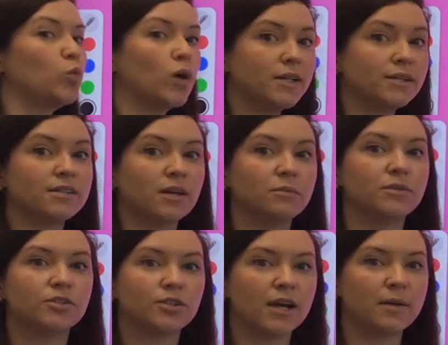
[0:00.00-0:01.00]
What is some
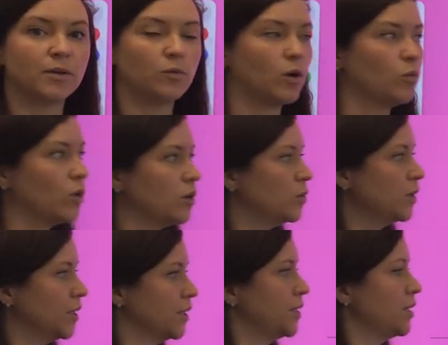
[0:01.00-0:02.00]
describing? What one
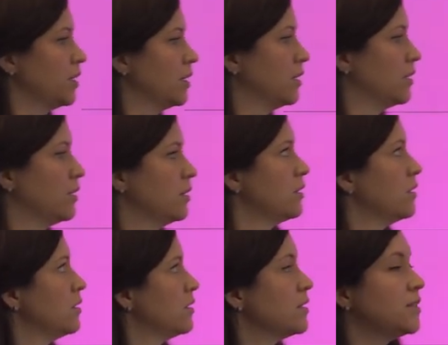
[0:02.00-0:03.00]
word?
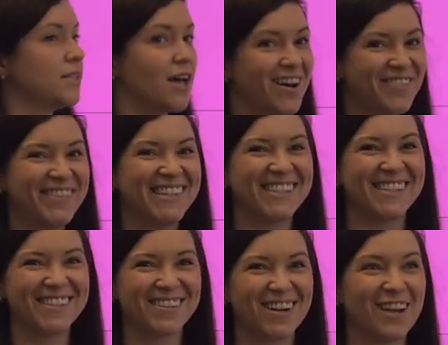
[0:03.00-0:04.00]
Some is
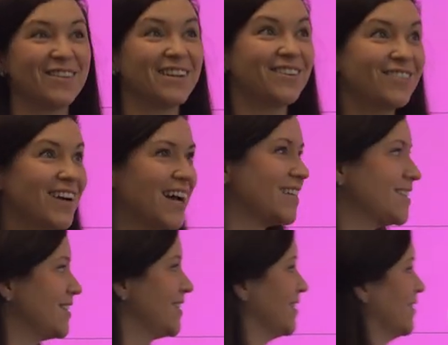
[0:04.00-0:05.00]
describing
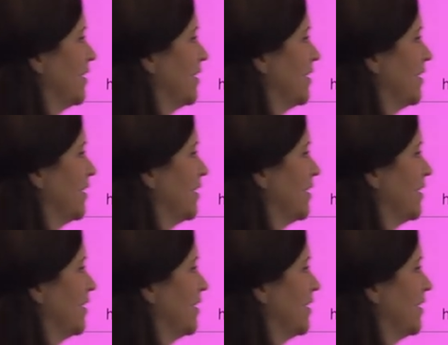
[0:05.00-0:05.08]
rest.